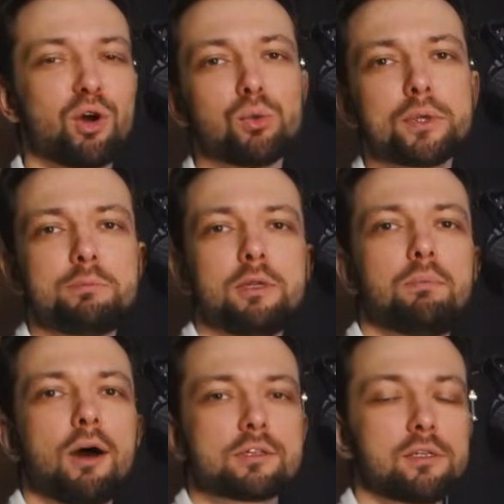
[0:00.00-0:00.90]
always been
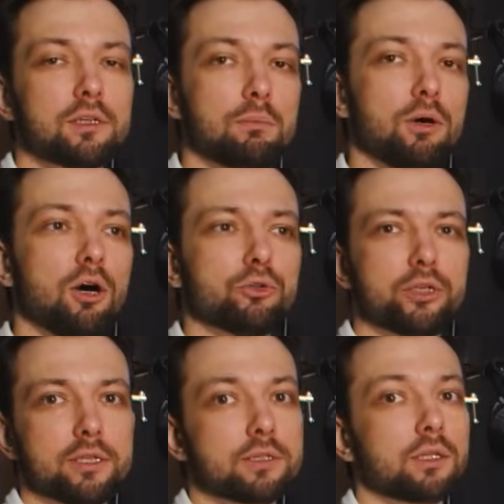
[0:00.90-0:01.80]
puzzled about
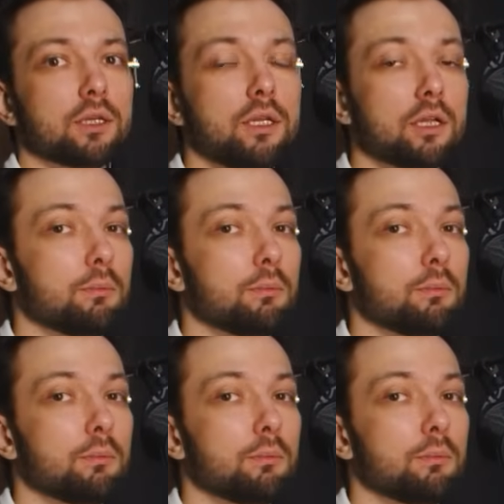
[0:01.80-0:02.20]
his technique,